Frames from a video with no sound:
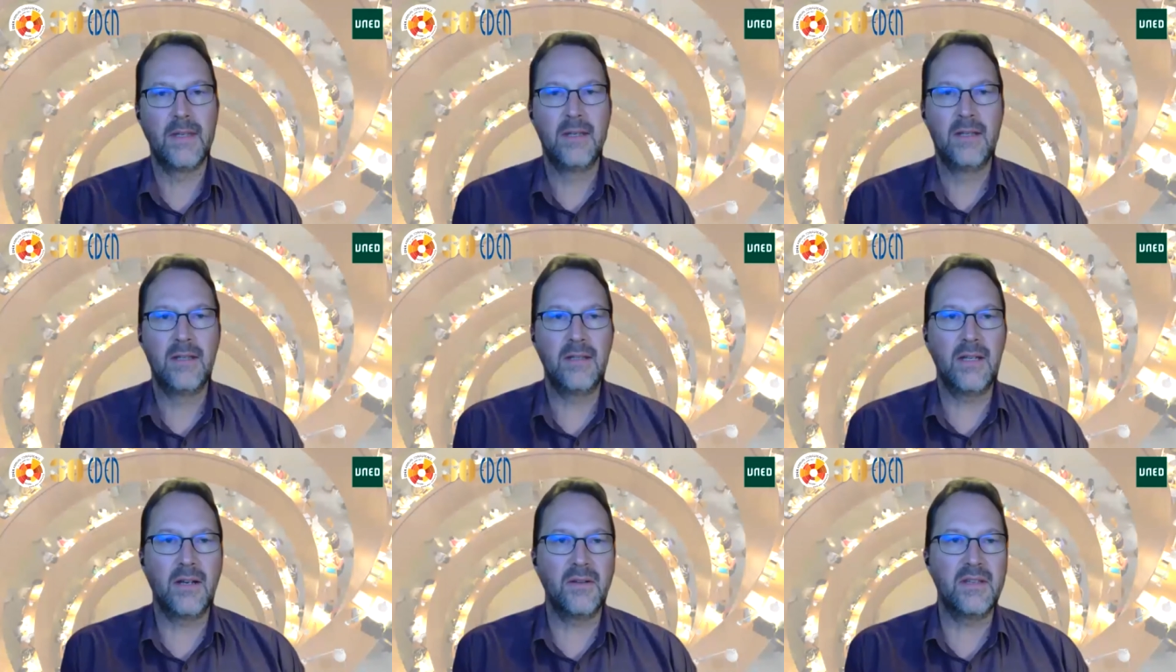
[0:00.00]

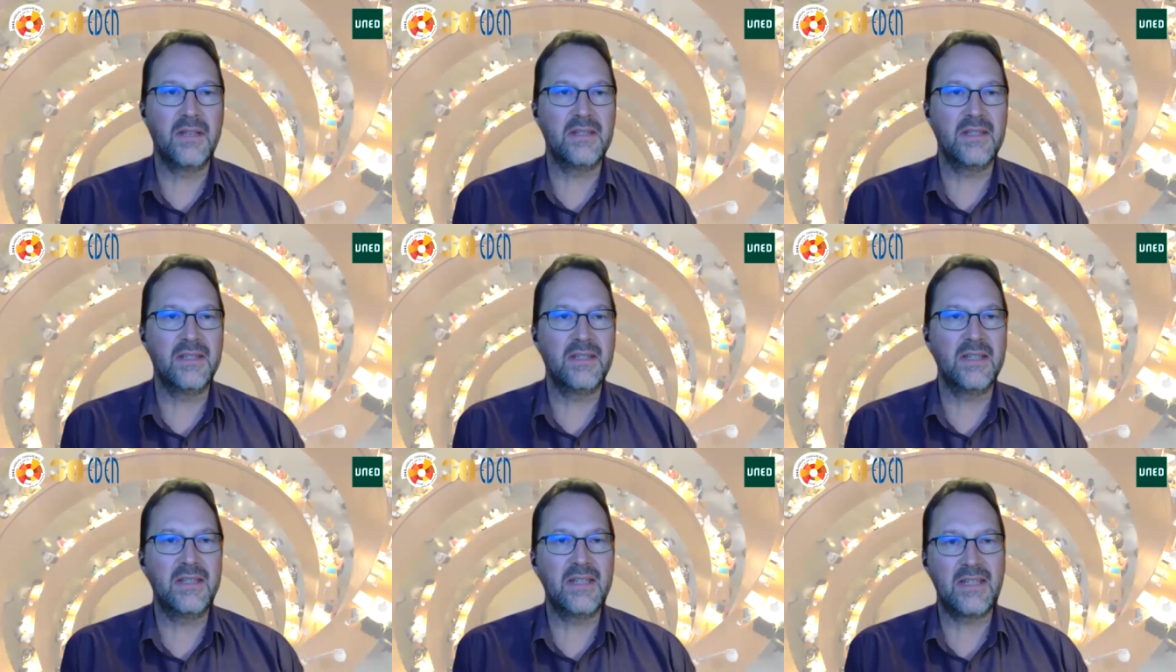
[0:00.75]
Now,
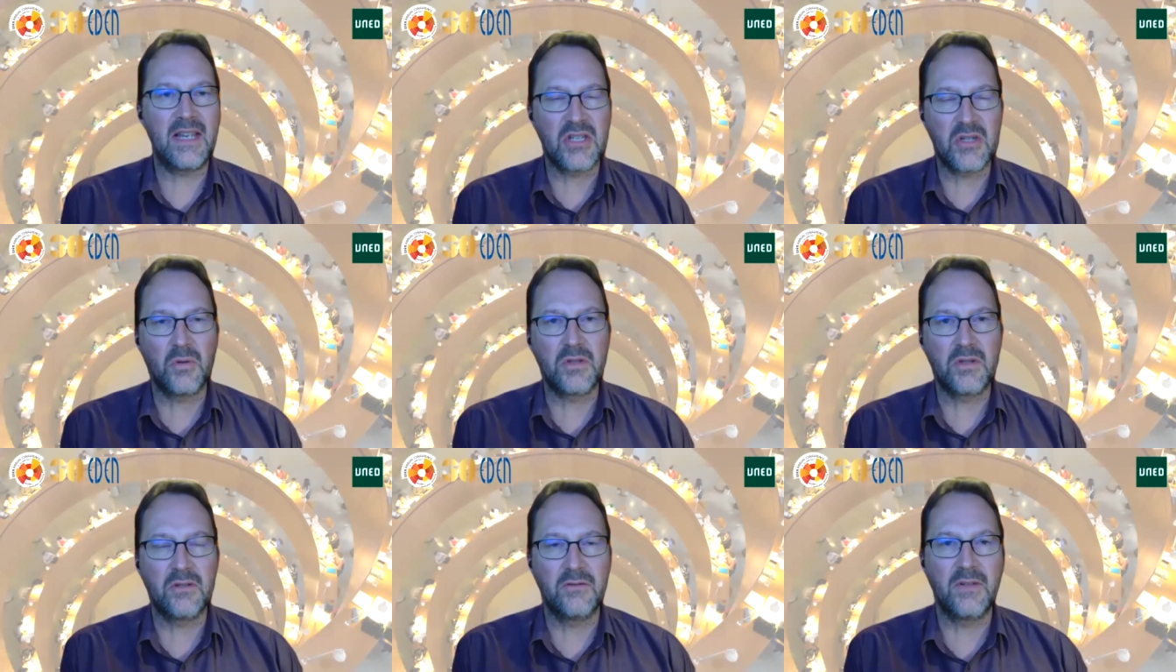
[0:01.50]
there's that sort
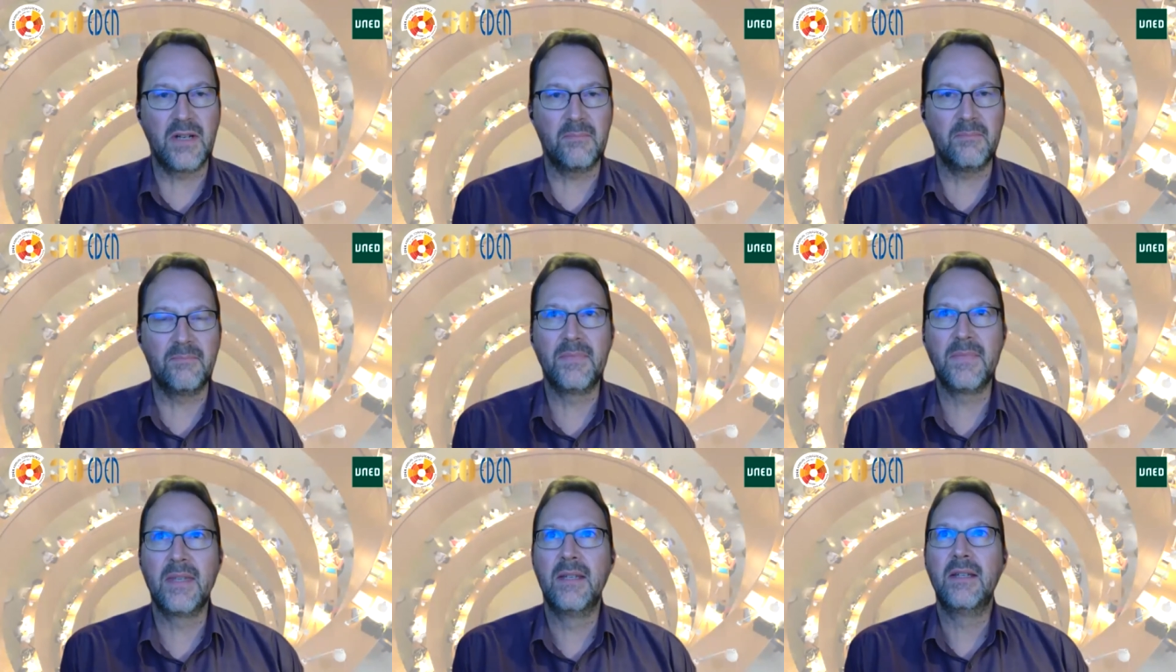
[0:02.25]
of
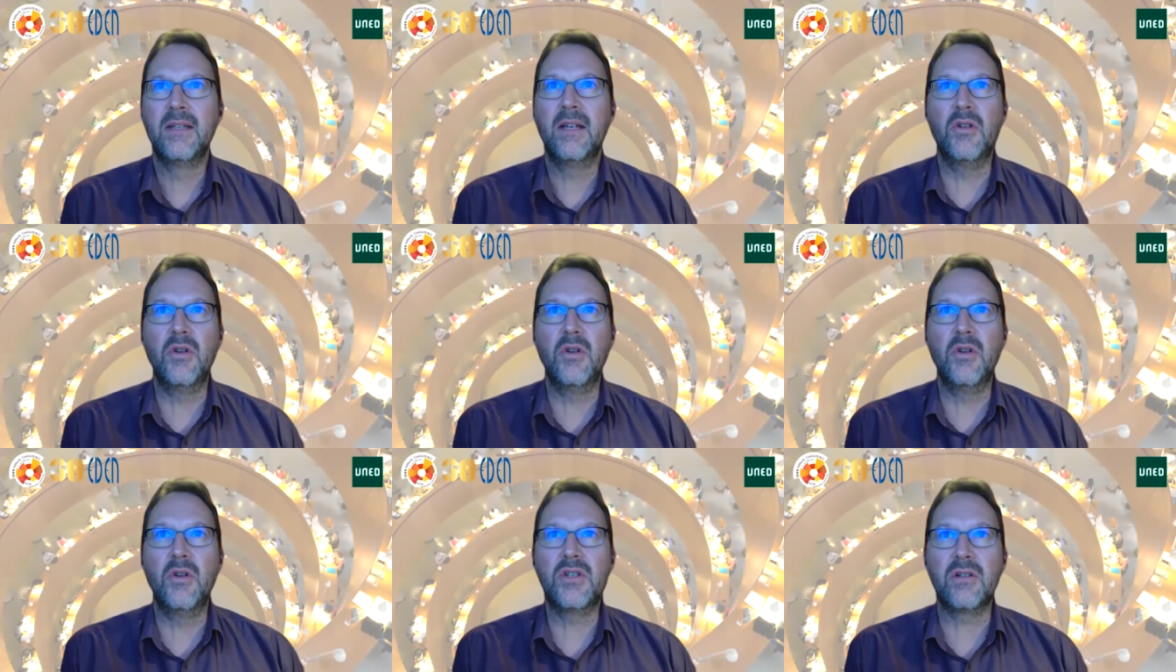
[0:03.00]

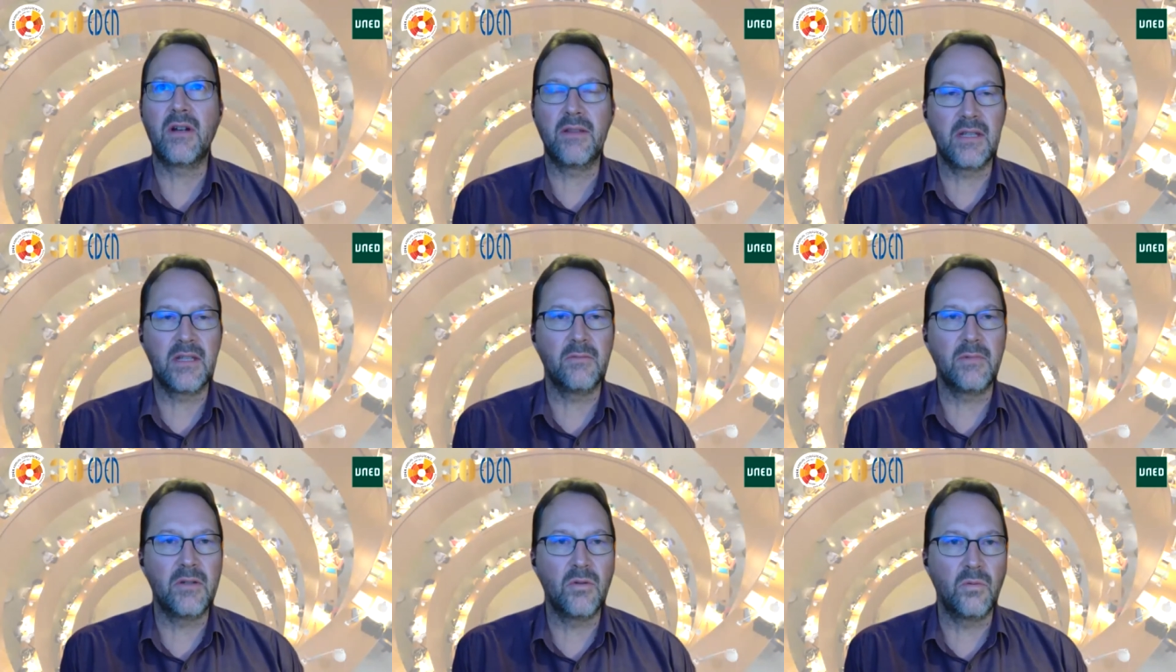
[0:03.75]
inertia, I think,
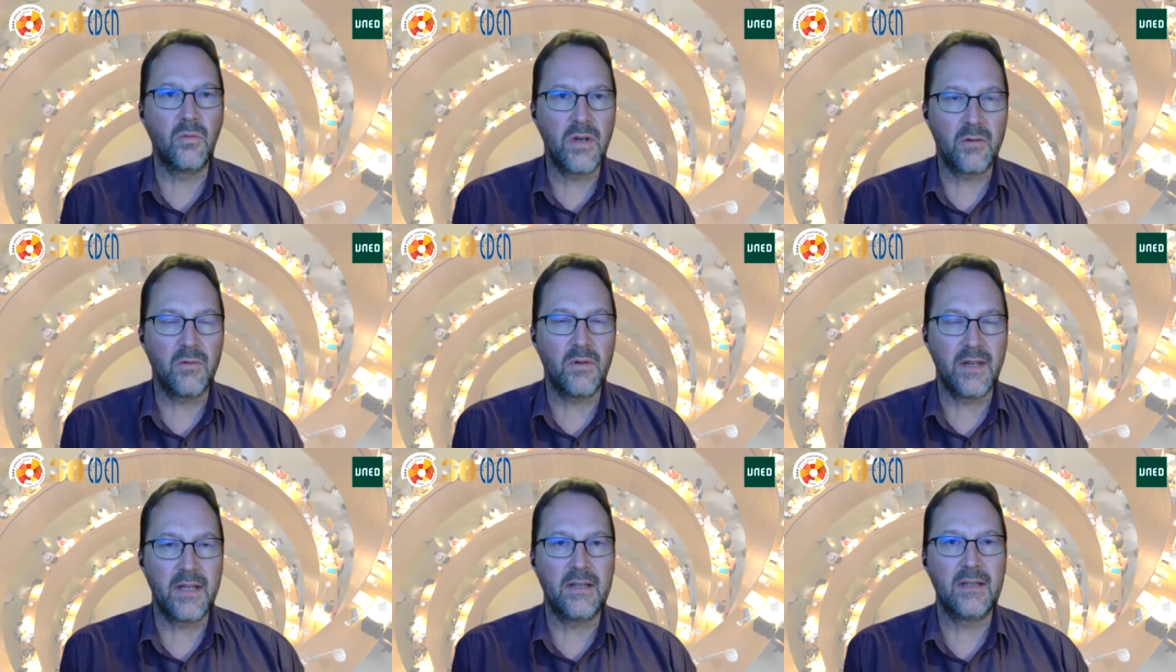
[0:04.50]
that we all work
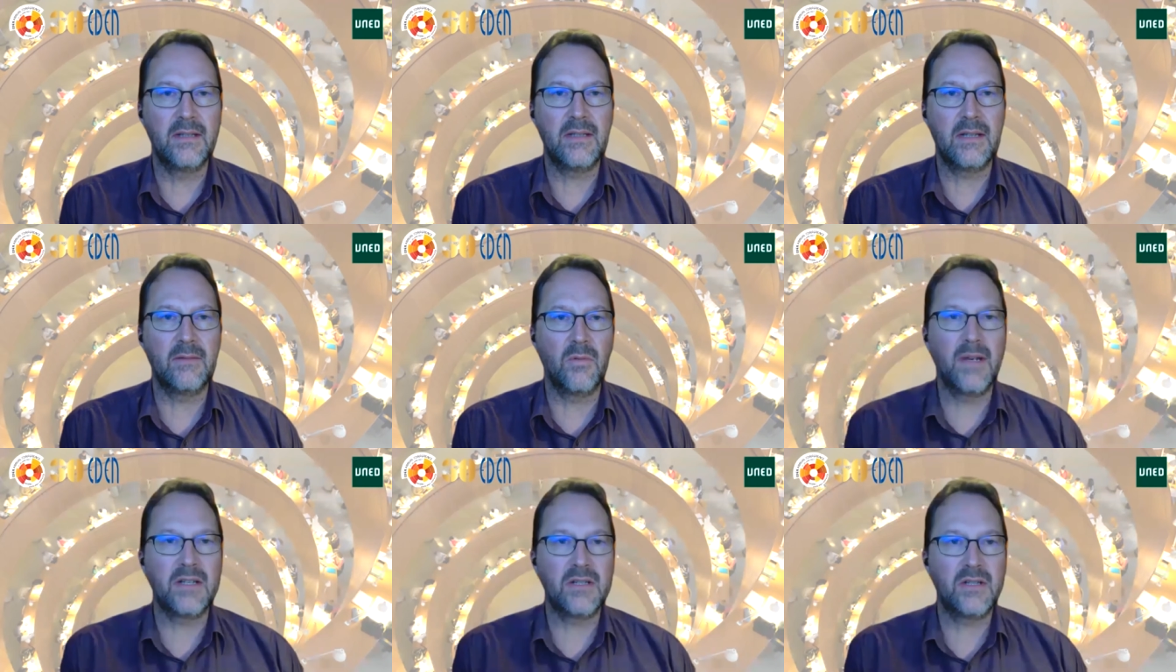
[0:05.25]
within that will
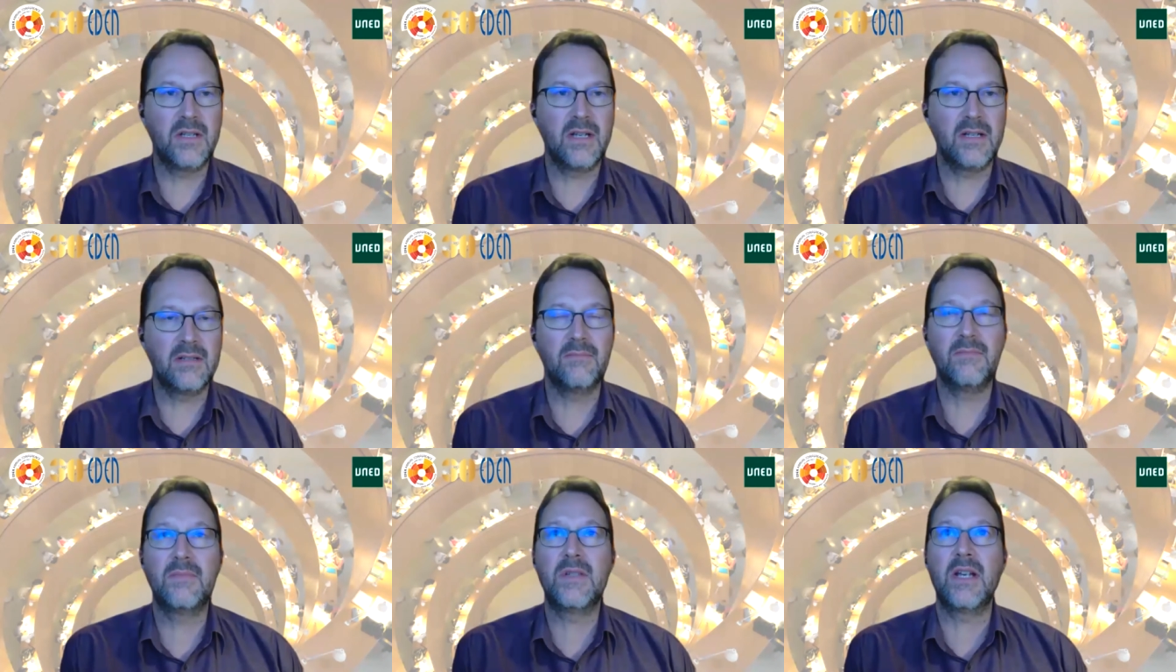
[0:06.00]
make
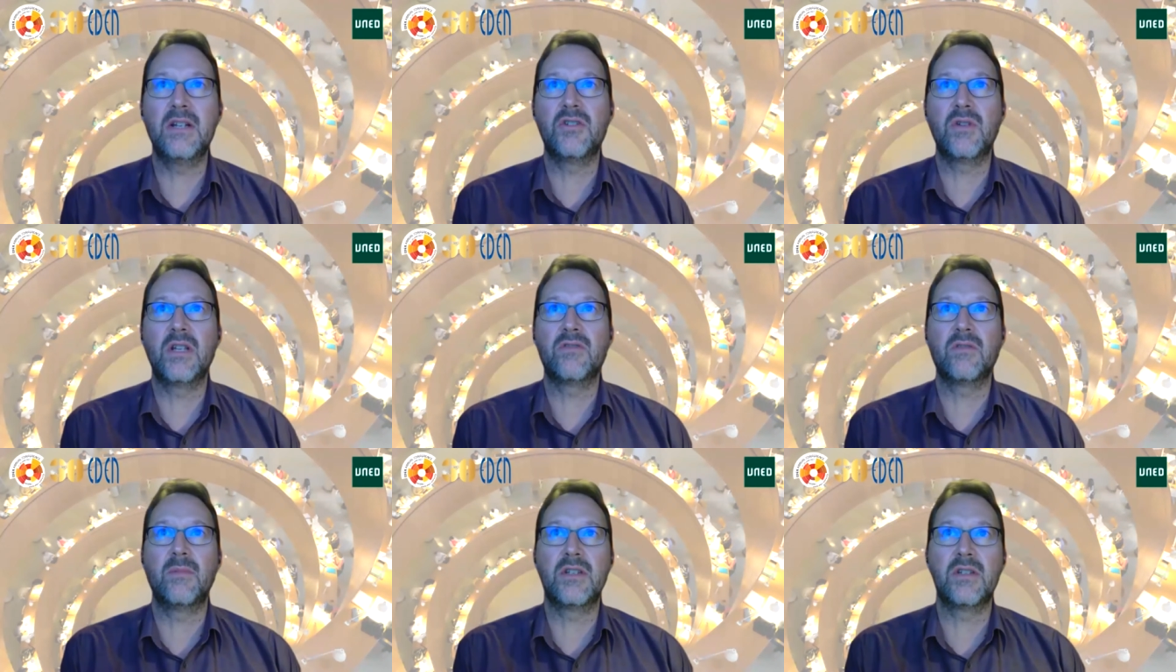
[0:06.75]
change
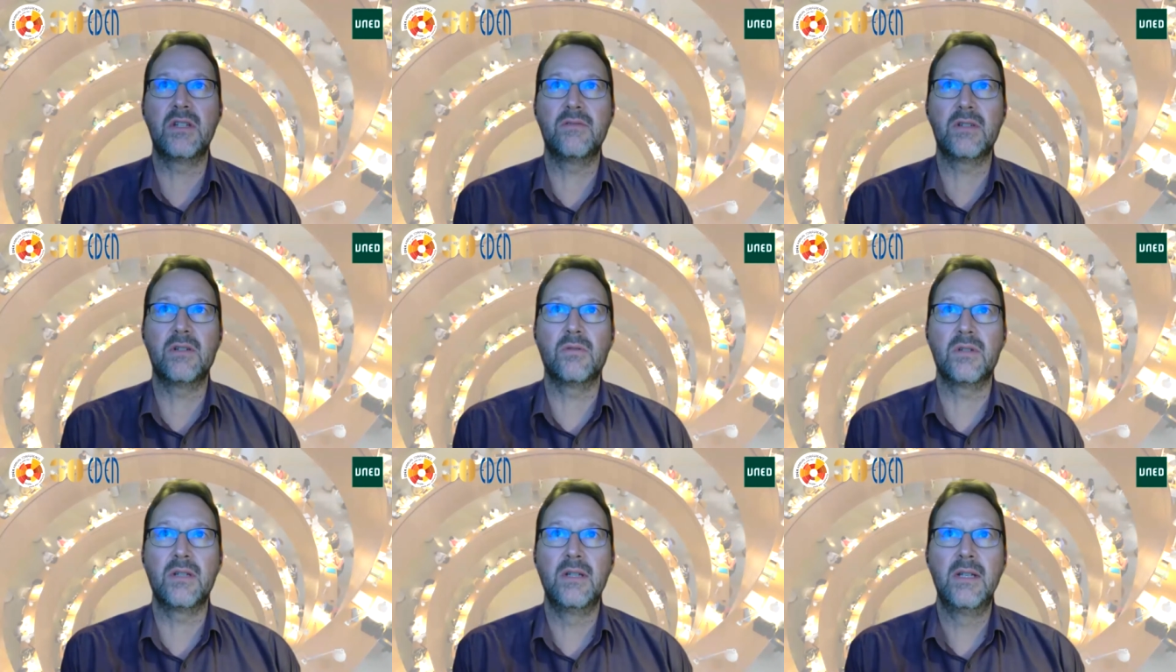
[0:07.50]
transformation
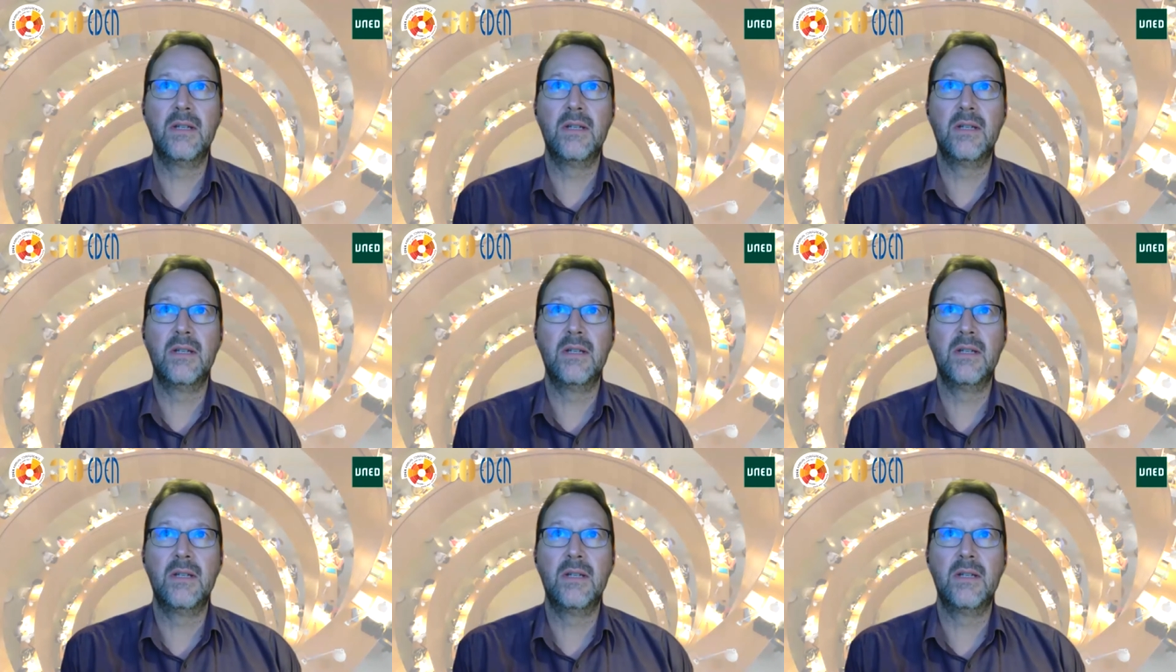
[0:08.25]
difficult.